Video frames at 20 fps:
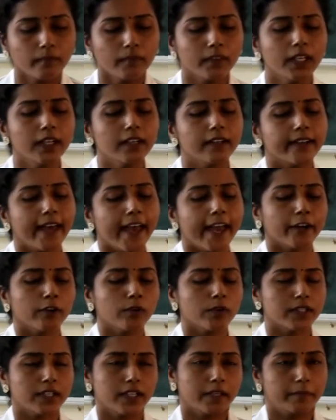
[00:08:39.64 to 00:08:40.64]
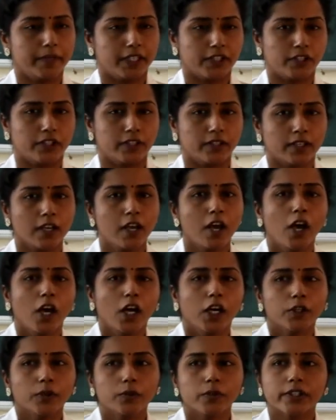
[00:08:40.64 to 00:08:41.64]
Then diagnostic measures.
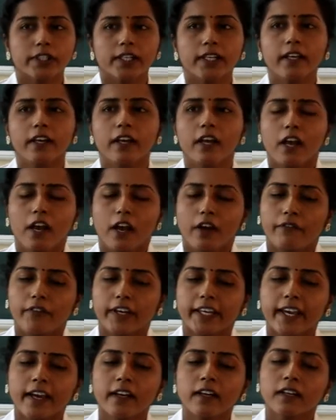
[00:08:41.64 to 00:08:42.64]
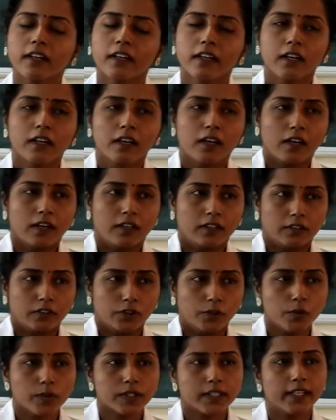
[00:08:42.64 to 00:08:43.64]
Usually we can
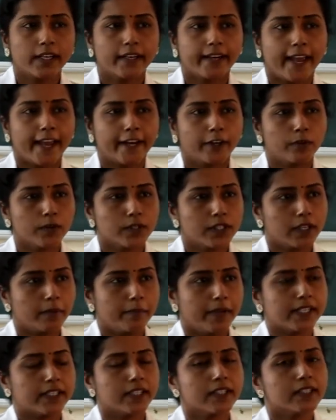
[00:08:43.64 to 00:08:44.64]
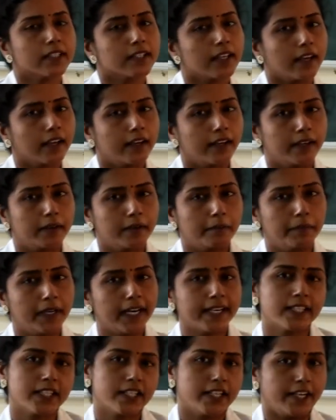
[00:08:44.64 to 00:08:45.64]
use the diagnostic measures
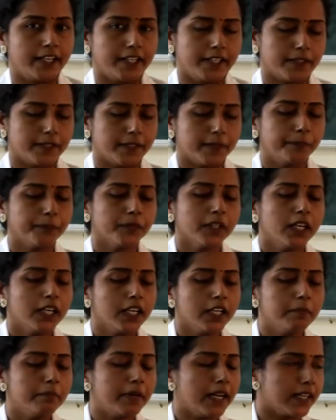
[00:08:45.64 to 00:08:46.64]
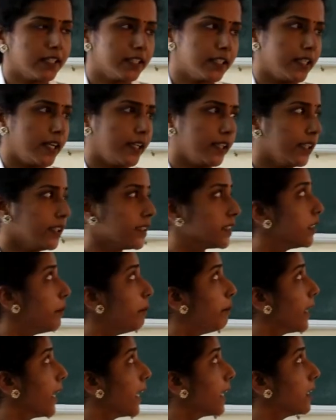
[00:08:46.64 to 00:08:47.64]
blood studies. In blood studies, the
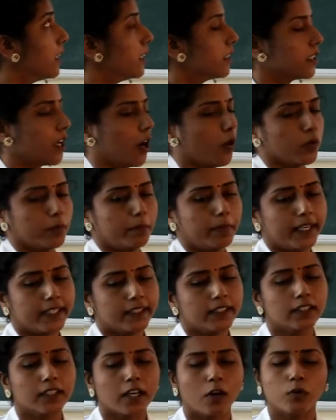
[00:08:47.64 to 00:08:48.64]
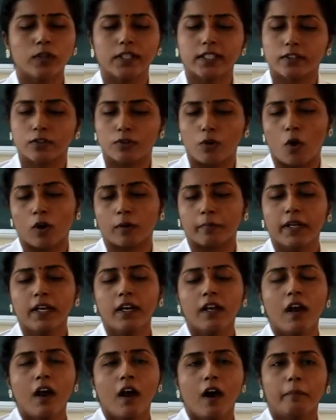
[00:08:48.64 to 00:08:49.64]
platelet count is
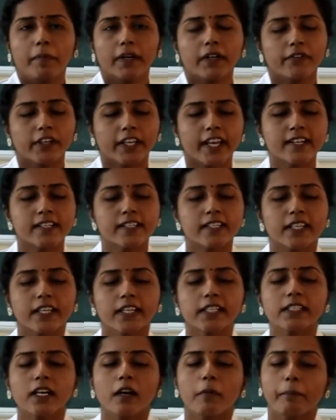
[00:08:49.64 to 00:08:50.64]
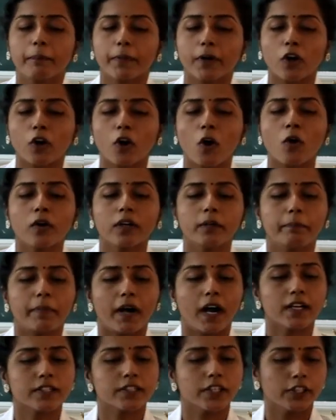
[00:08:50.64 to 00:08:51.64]
normal, but we can see the prolonged
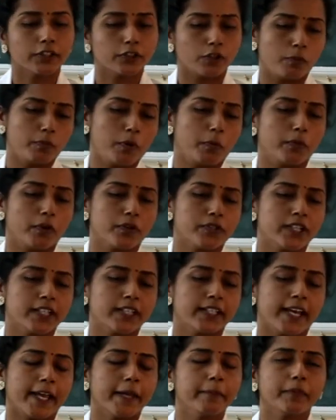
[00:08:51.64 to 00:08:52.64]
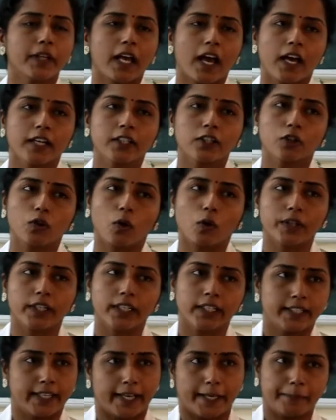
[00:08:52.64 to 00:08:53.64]
partial thromboplastin time and
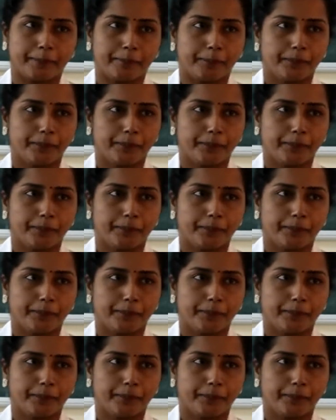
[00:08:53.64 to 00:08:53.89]
clotting time.